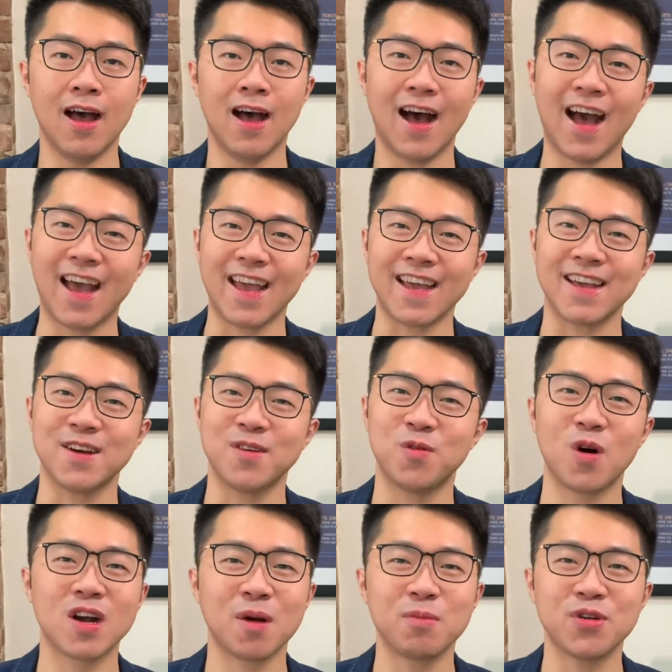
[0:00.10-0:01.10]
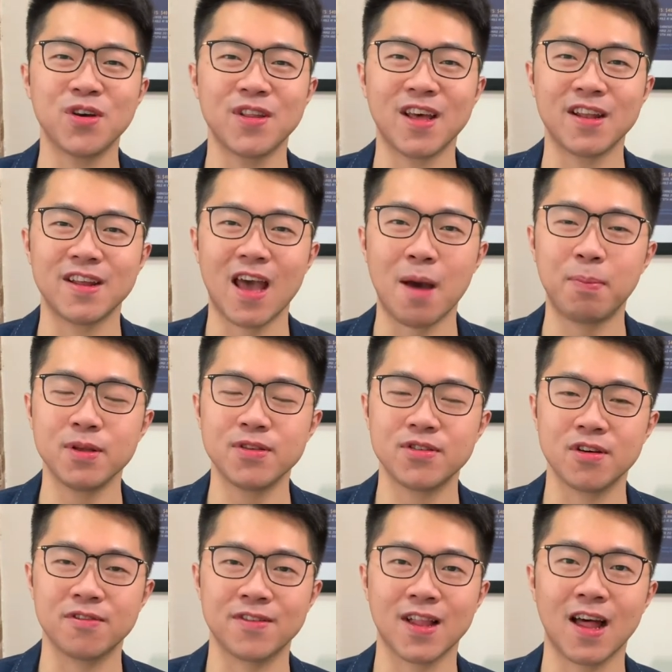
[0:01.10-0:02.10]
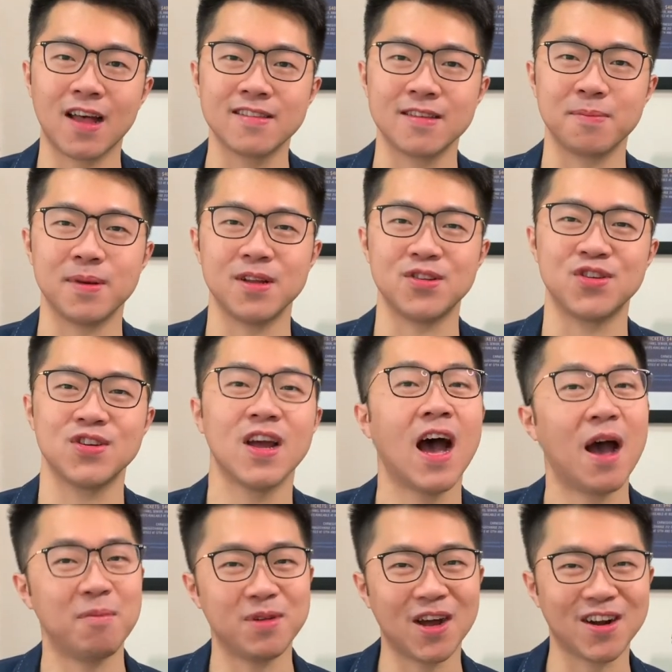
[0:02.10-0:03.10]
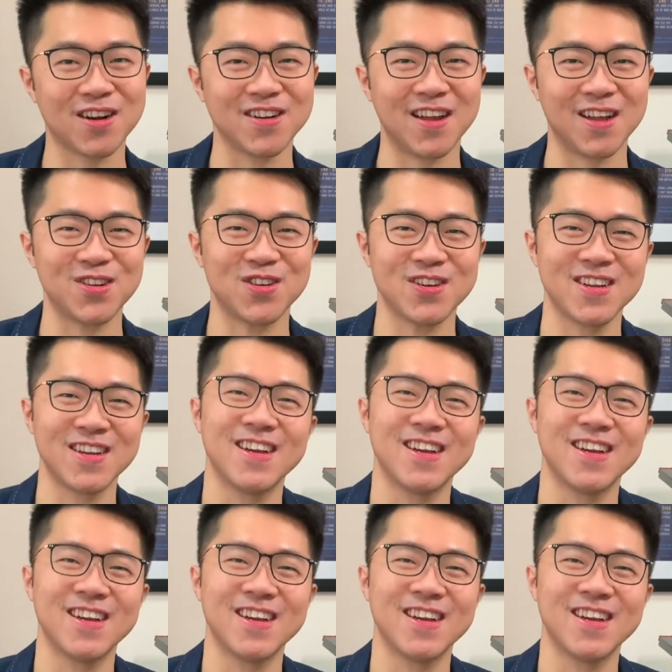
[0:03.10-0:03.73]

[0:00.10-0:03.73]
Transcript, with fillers: Hi, welcome to another episode of Classy Pitch. I'm Dr. H.